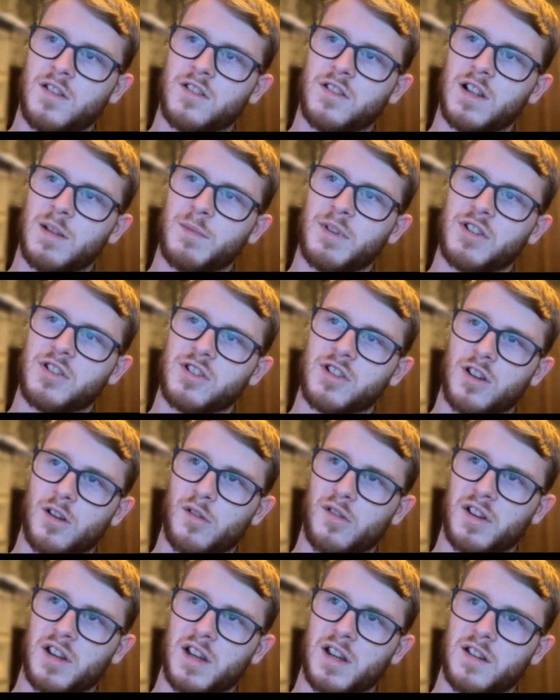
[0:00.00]
So let me just
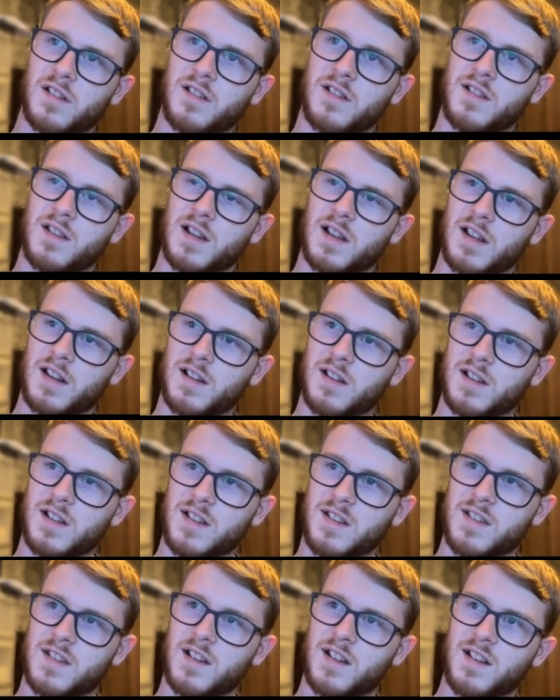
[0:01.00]
go again. Like,
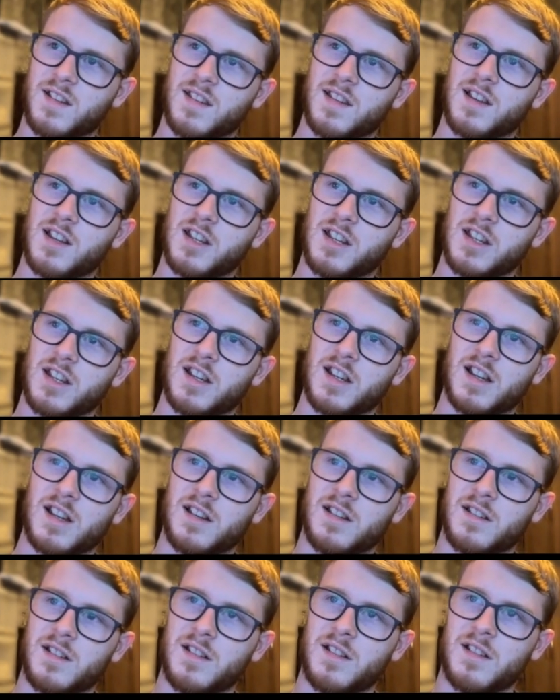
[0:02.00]
let's say it's
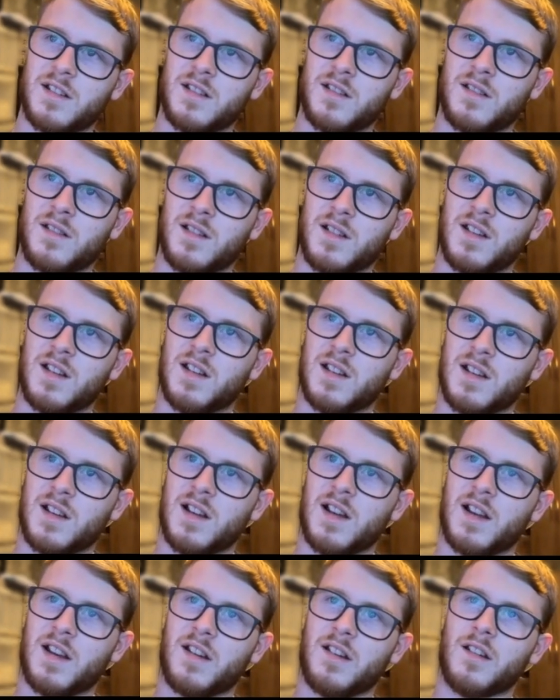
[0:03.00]
here.
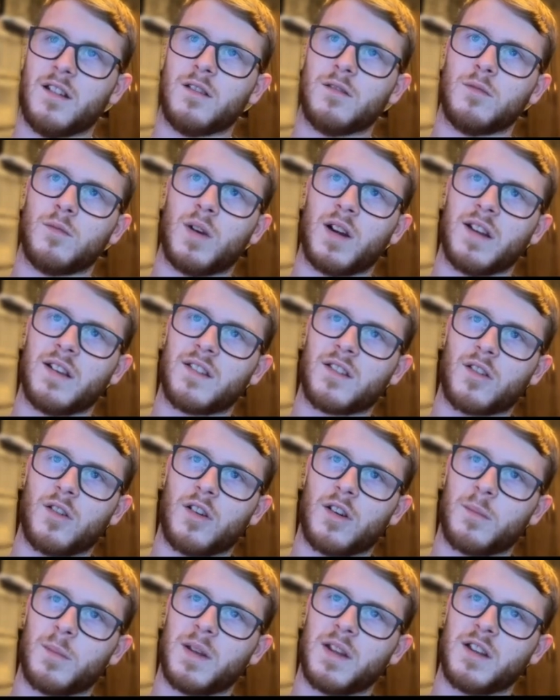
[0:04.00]
I don't know, white's
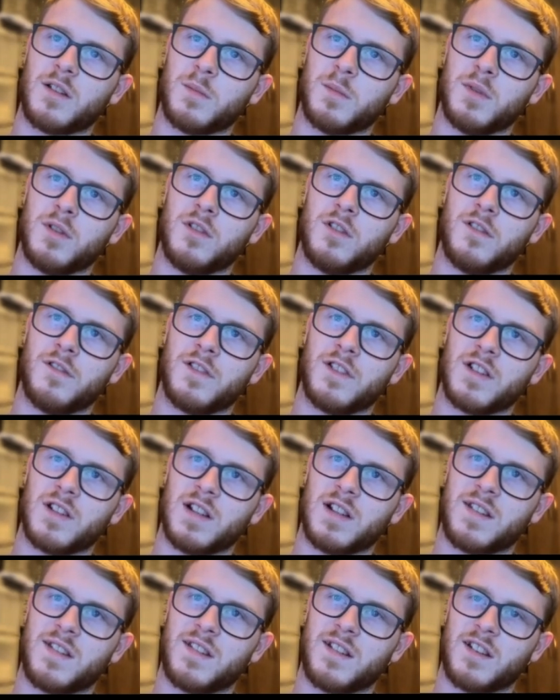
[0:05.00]
got to make a move.
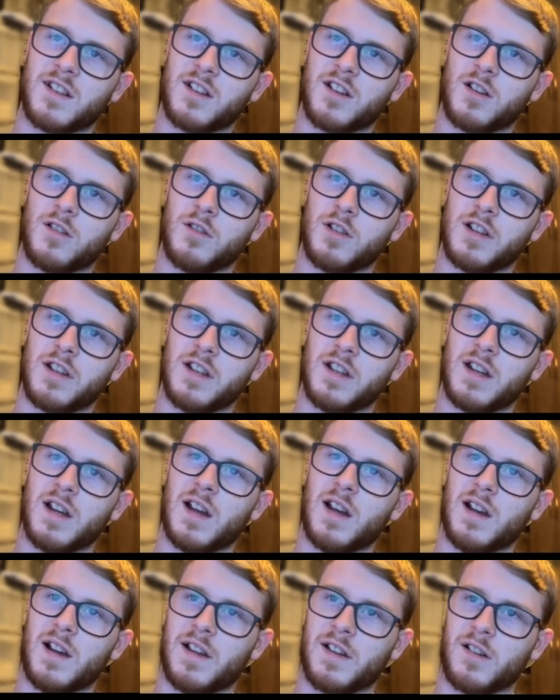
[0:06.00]
So let's say they go
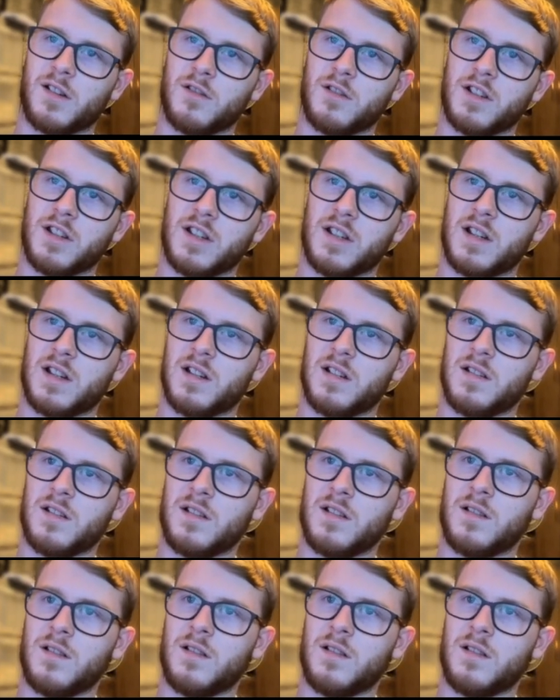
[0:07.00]
here, I go here.